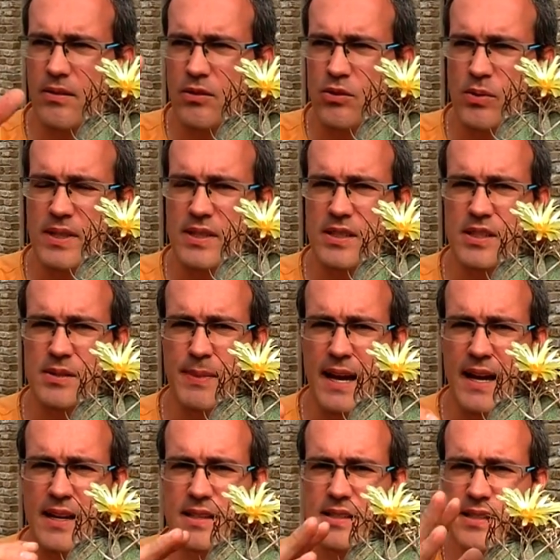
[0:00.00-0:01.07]
twisted
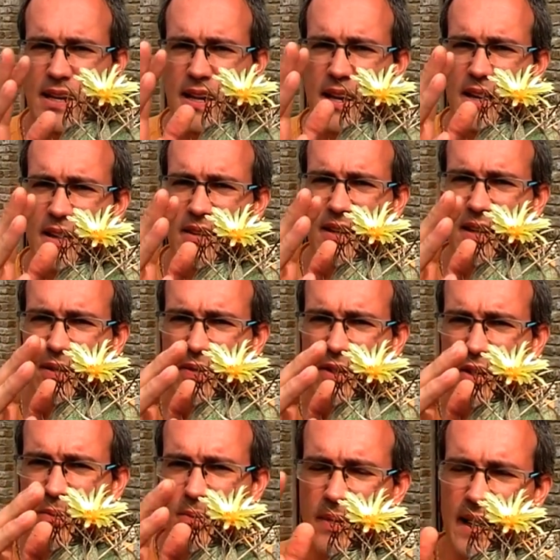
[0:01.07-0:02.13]
spines the
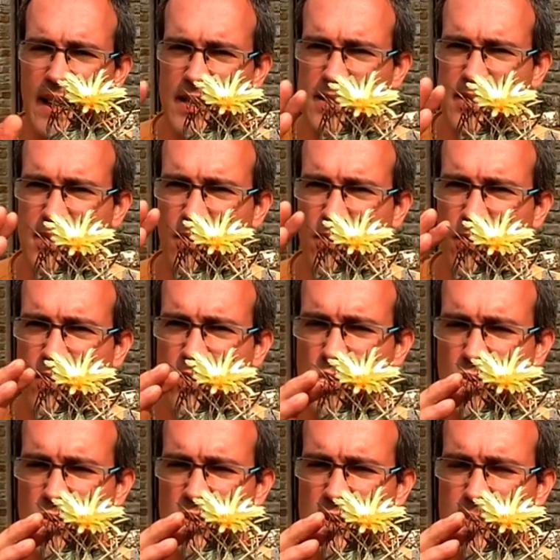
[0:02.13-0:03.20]
Niveum has
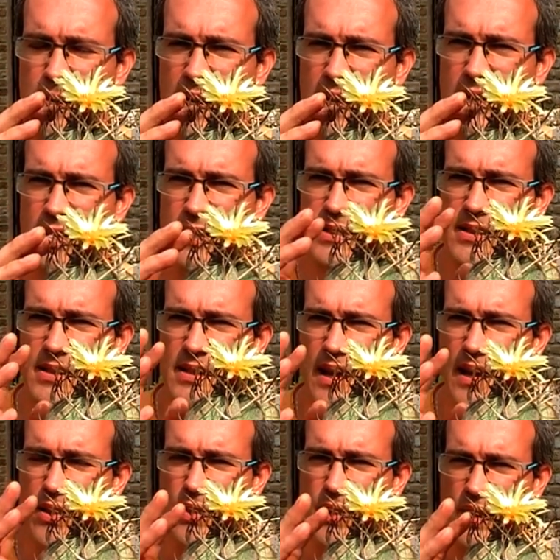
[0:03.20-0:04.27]
fewer spines
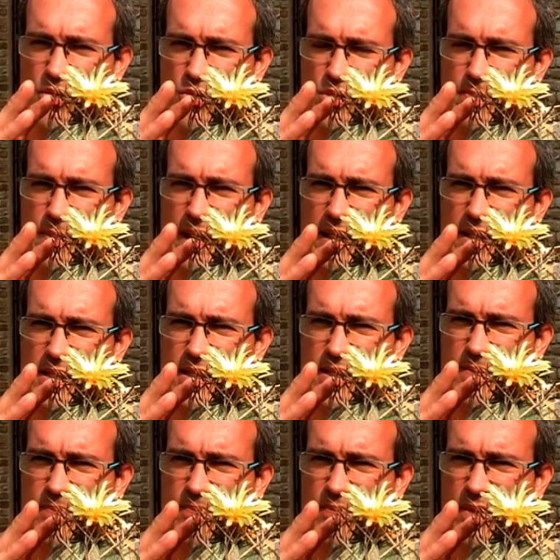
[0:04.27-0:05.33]
and thicker spines.
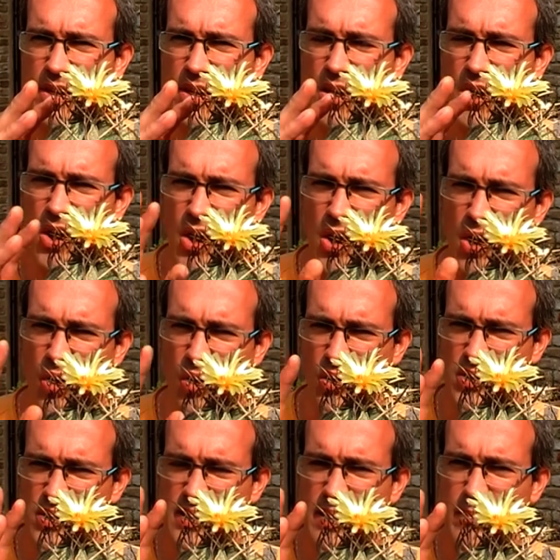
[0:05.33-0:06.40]

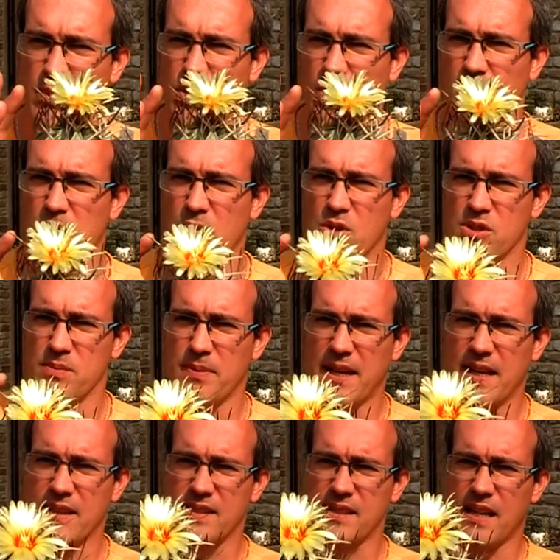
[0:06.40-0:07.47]
Also typical, most
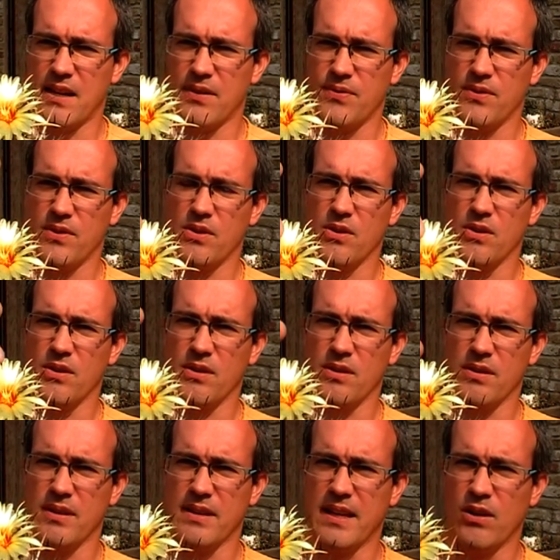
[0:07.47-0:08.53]
plants have
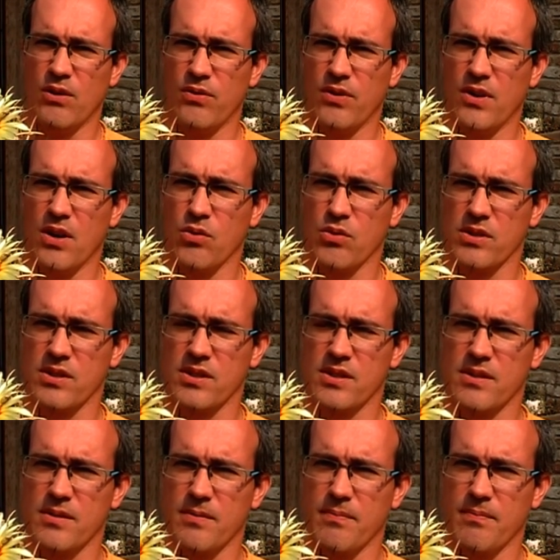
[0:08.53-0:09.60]
yellow
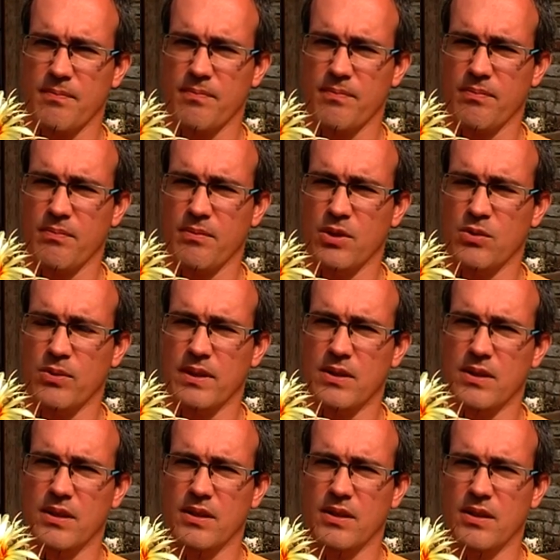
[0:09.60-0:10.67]
flowers but with
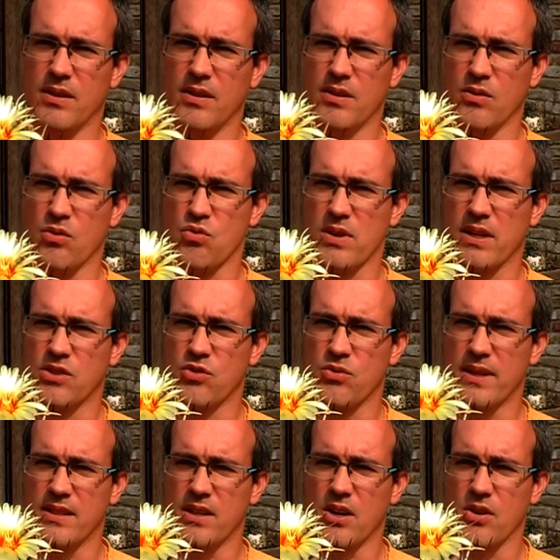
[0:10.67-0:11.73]
an uh, orange
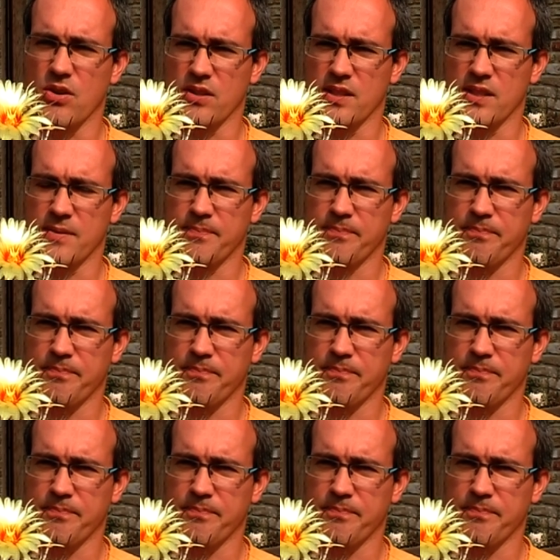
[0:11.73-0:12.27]
red heart.